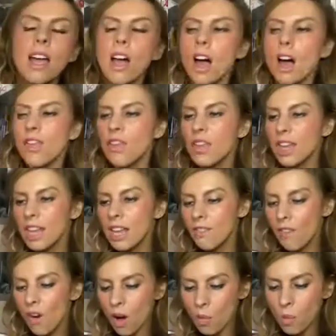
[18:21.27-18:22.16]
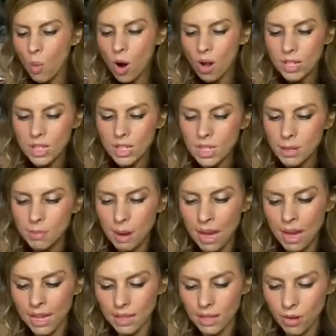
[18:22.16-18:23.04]
I think if I was to
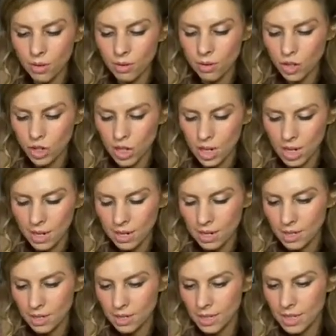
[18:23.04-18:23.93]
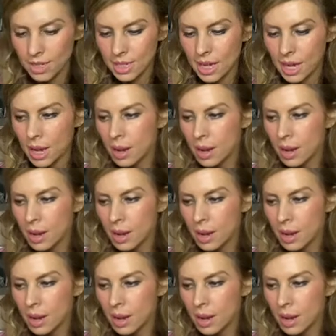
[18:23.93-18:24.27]
make those jeans,